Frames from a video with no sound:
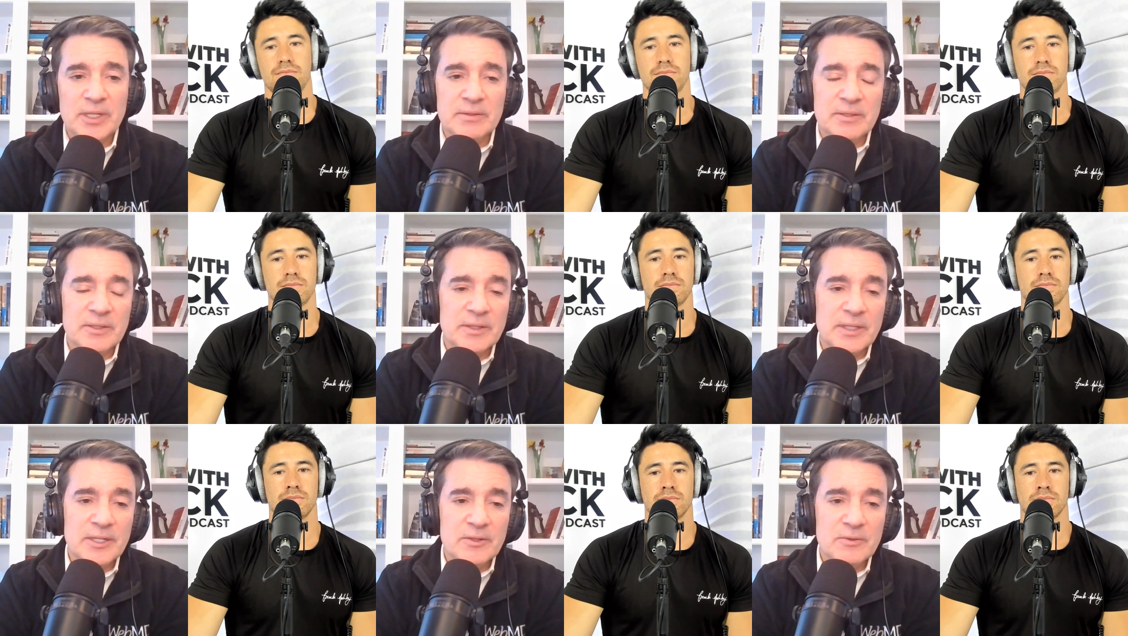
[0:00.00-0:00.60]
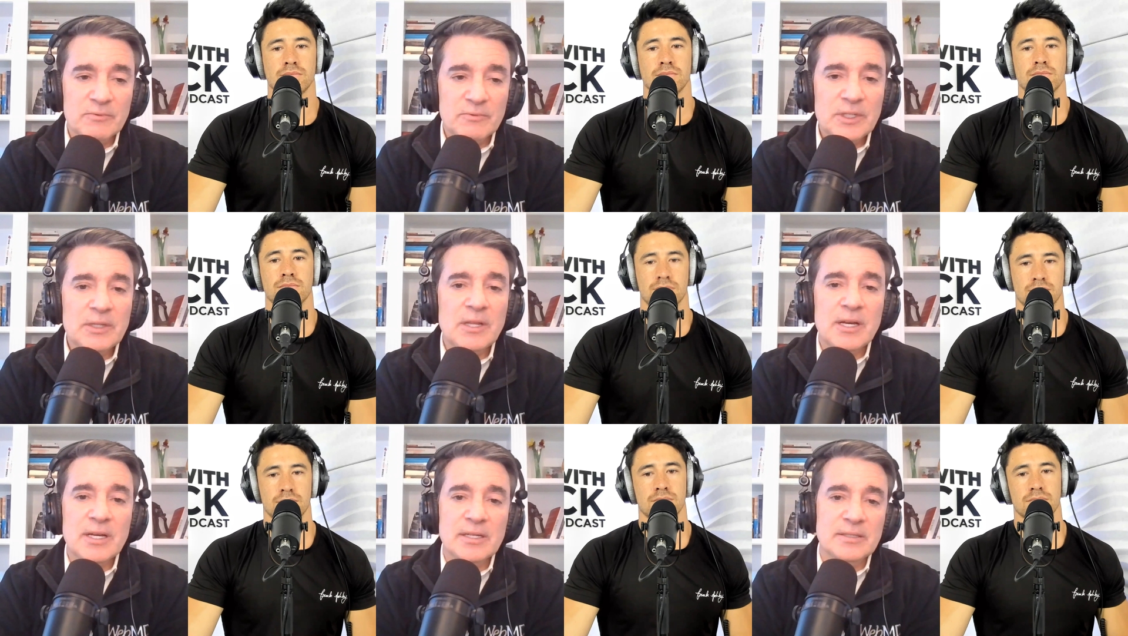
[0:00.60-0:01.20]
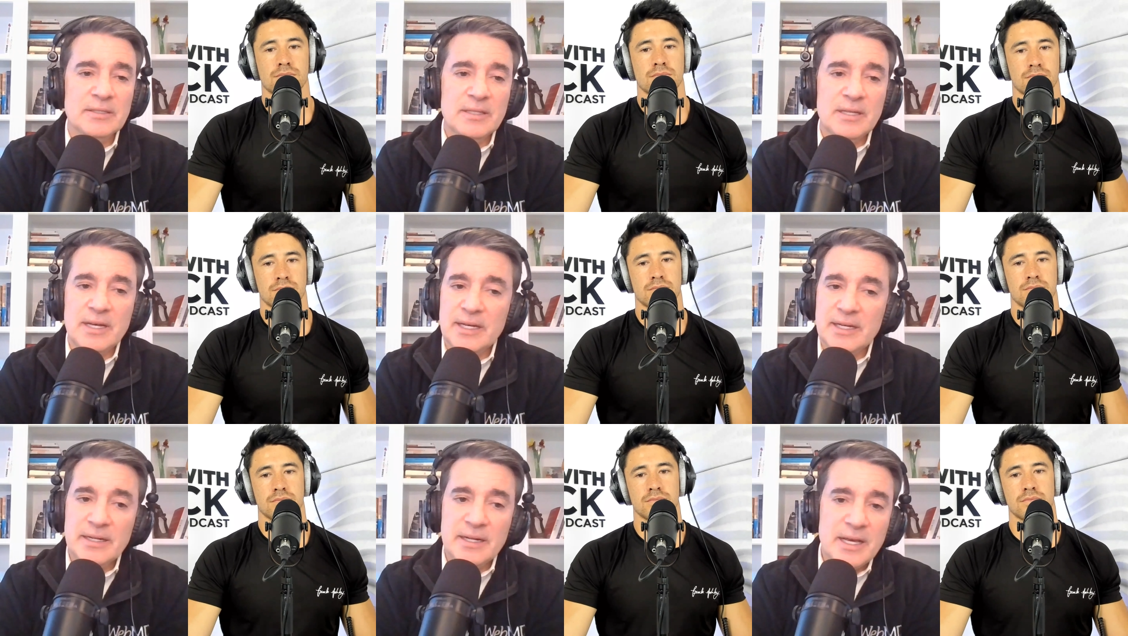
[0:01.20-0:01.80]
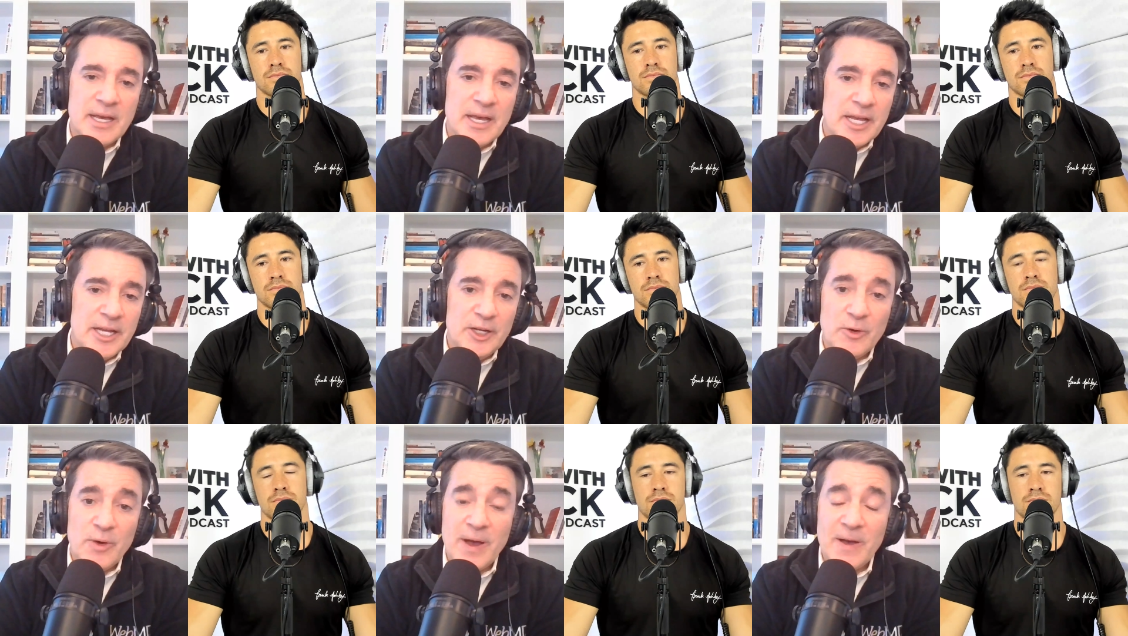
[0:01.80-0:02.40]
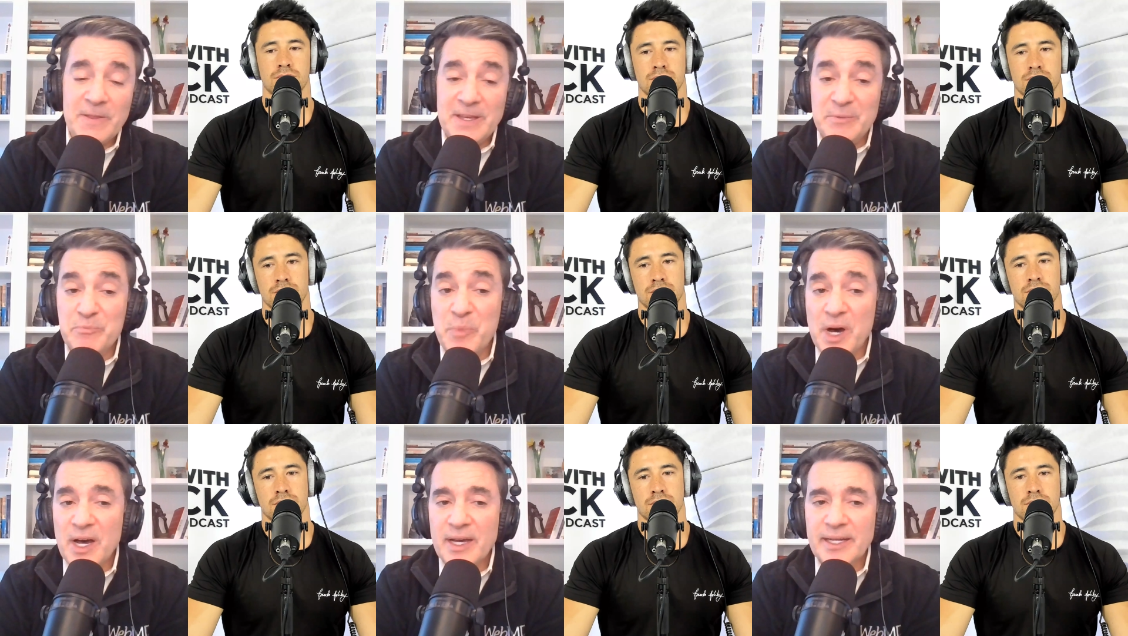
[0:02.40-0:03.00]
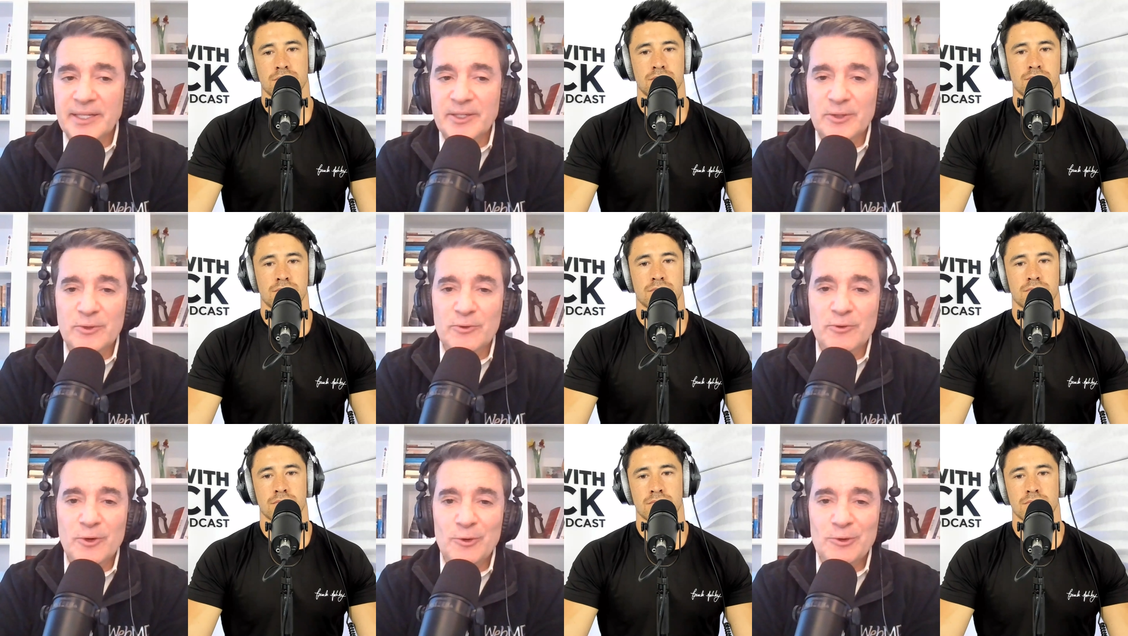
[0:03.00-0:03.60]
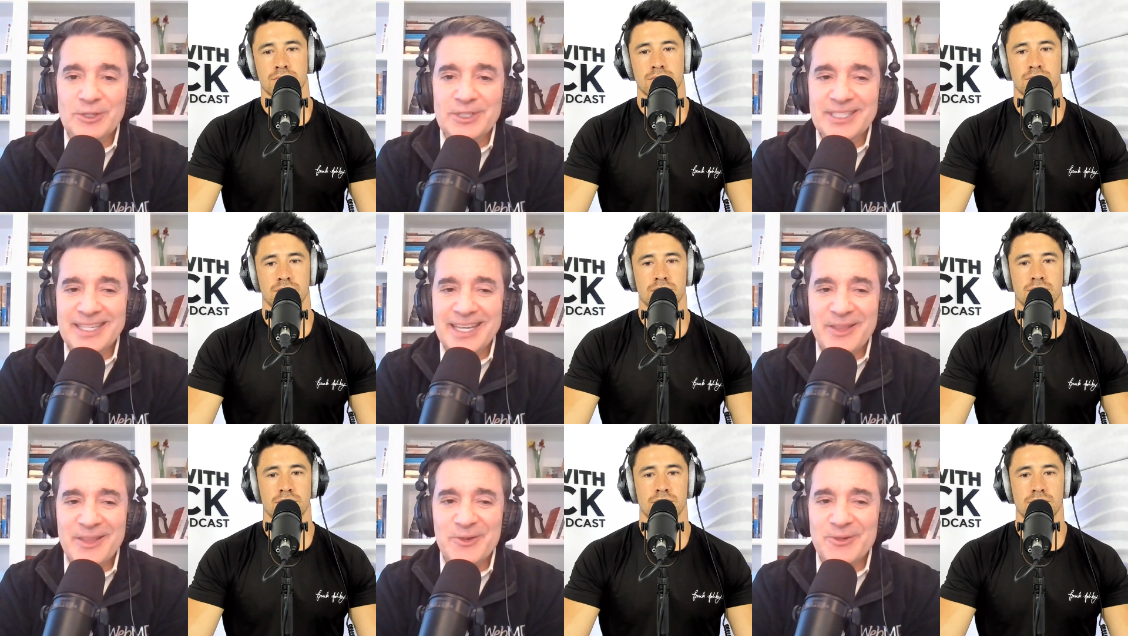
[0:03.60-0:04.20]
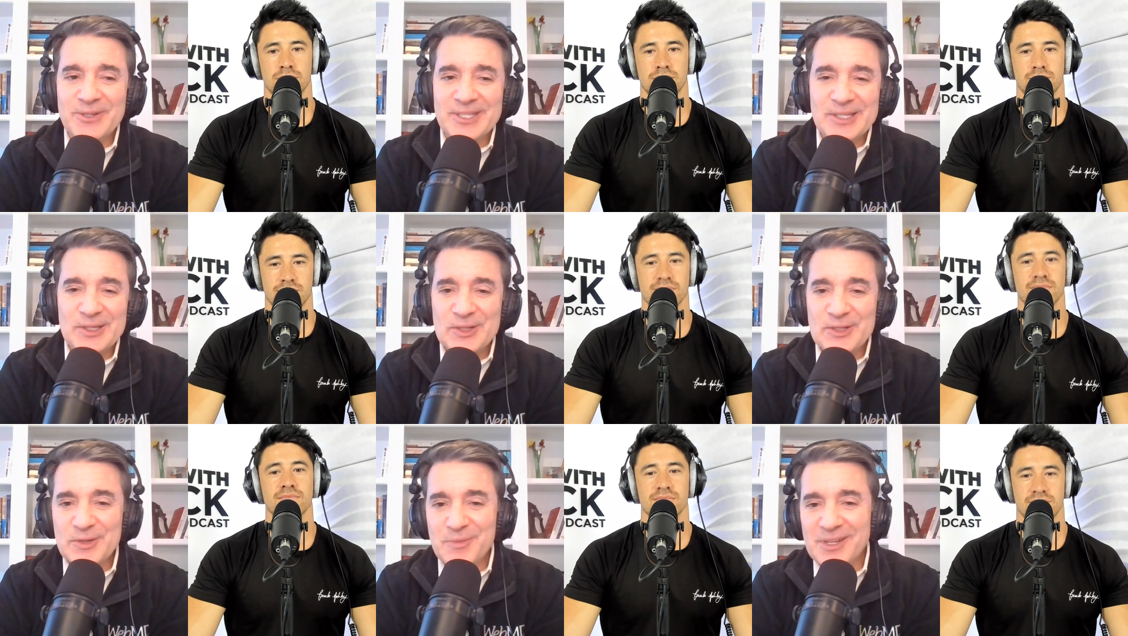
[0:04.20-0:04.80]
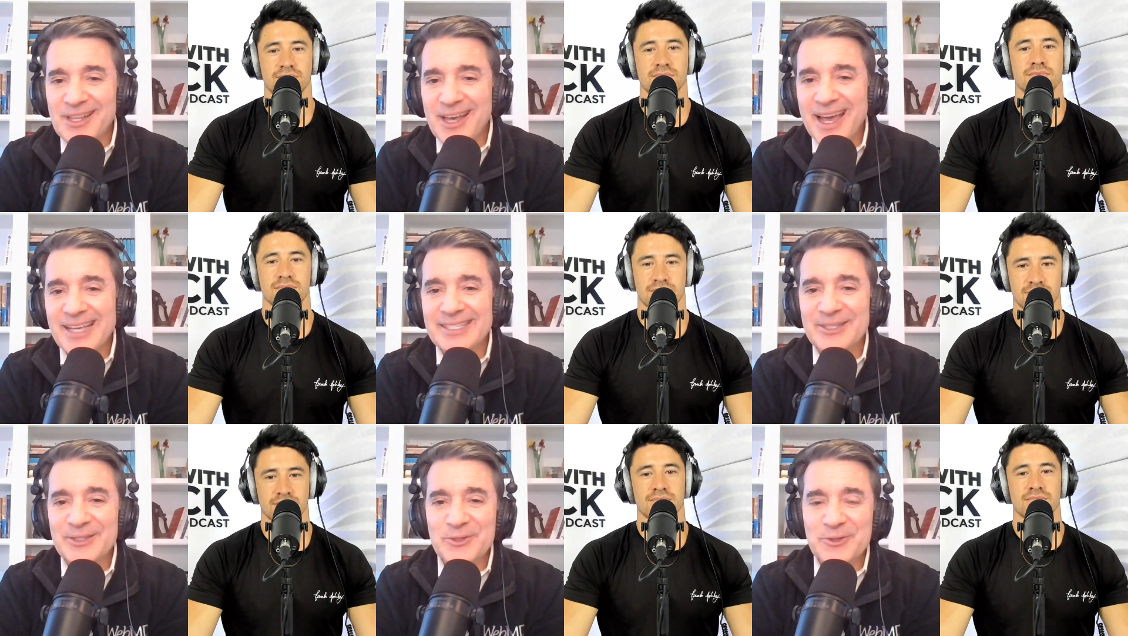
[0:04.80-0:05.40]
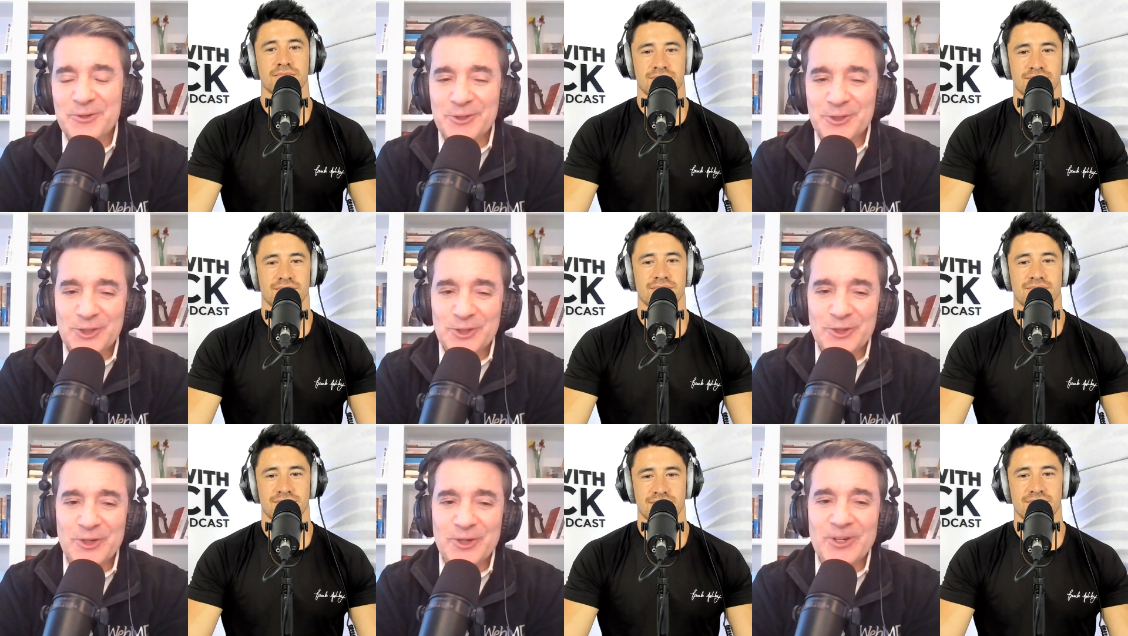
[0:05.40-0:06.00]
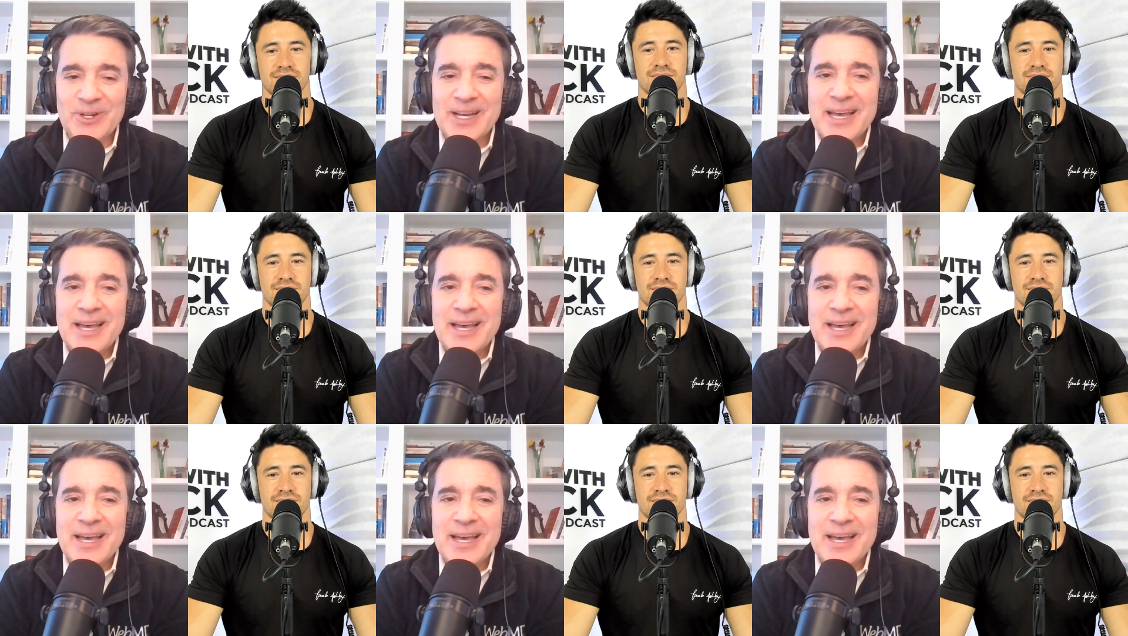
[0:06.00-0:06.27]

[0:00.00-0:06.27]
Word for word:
Speaker 1: out there. They don't realize that, you know, how they bind the granola together is, is a molasses or a sugar.